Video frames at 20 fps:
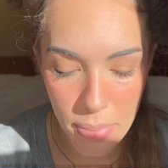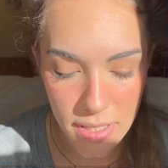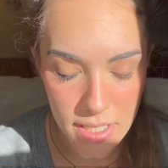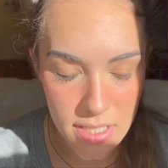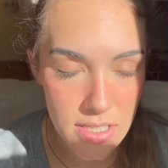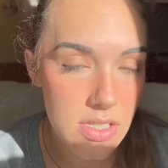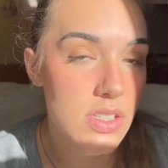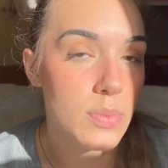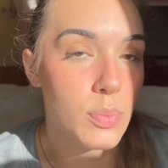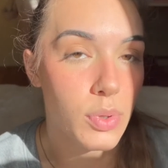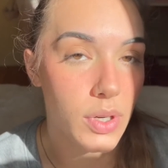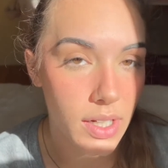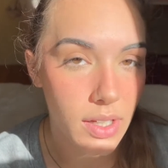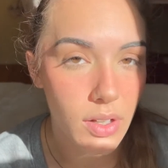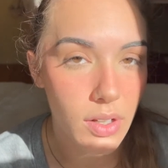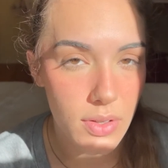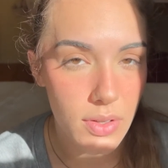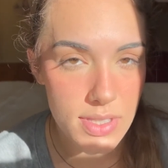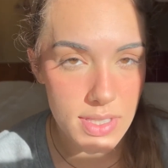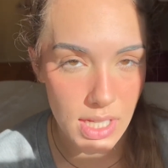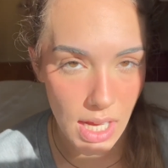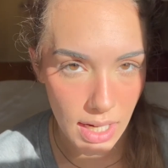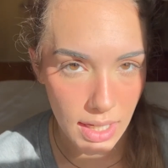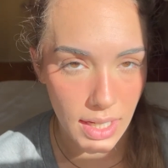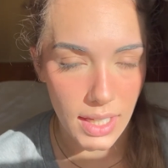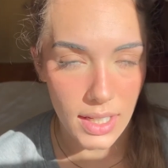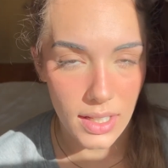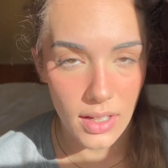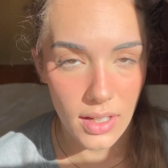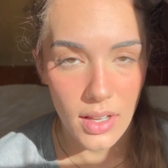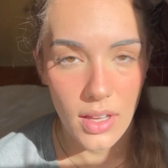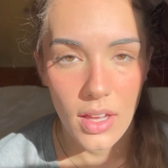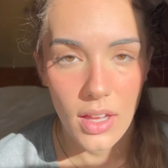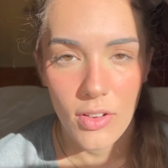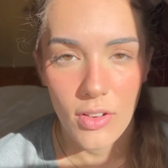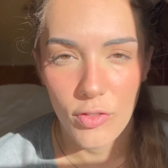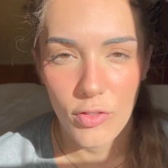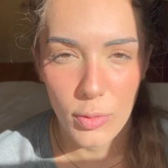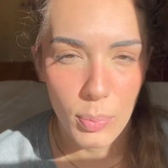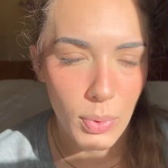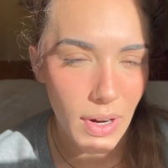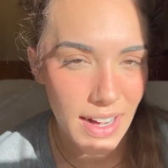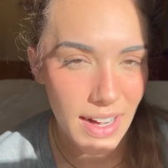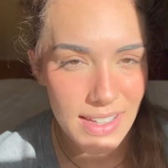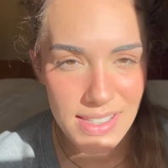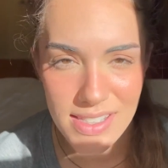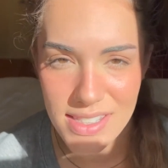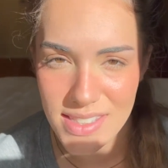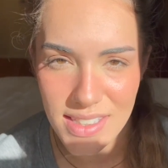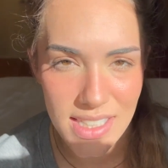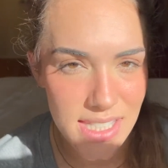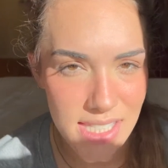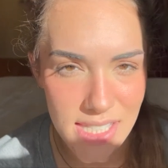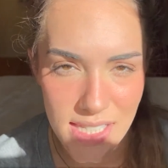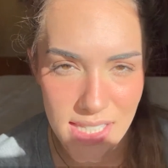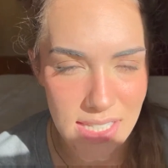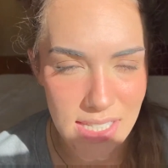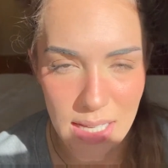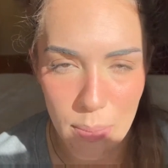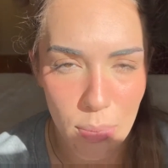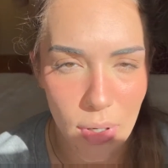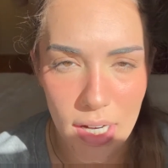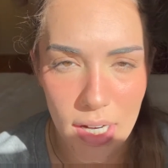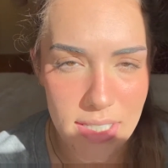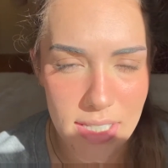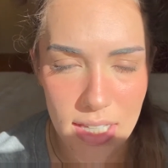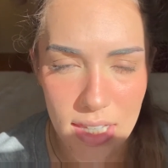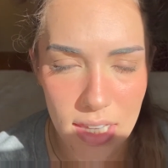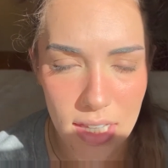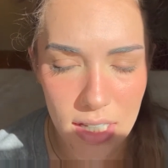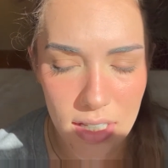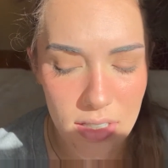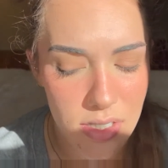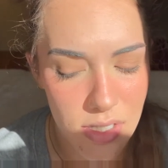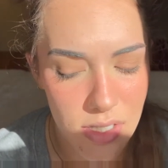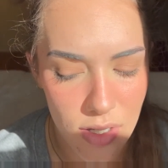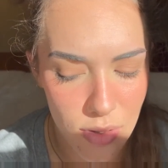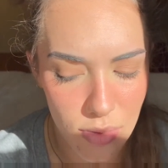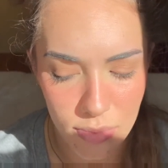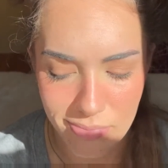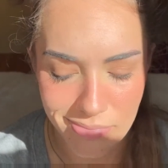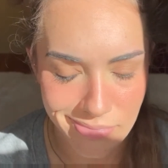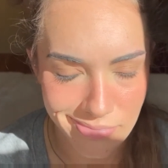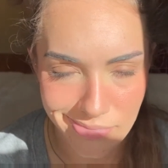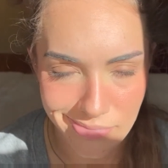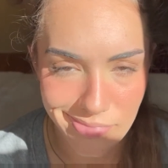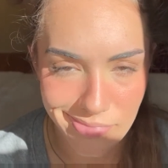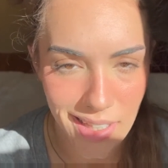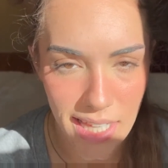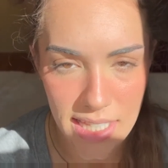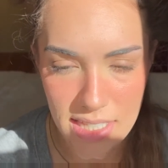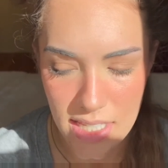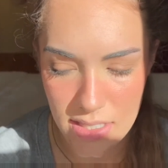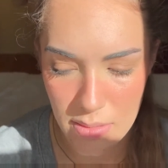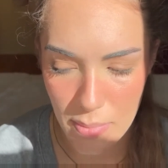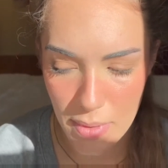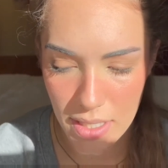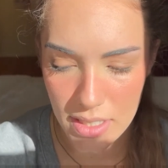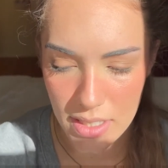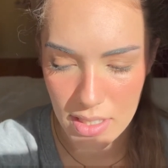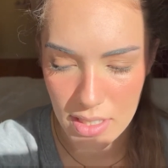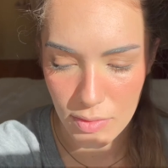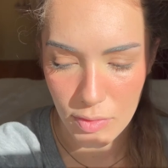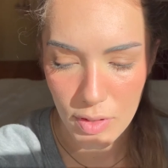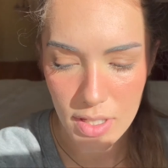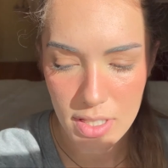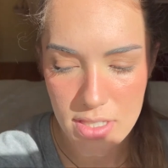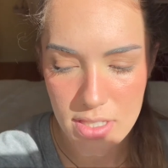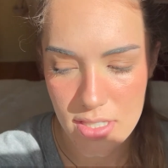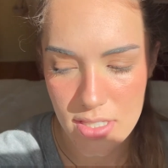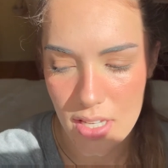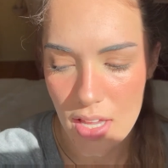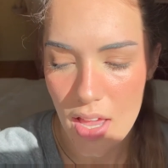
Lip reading: this is a pretty close second. For price, it's the same price, I think, so it doesn't make a difference.